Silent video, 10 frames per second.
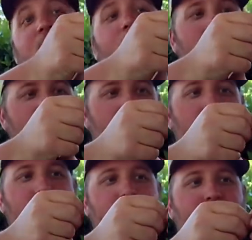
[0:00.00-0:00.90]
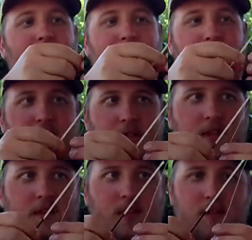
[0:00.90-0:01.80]
going to have to restart the whole
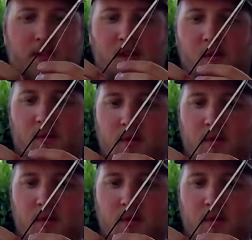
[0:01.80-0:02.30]
process. So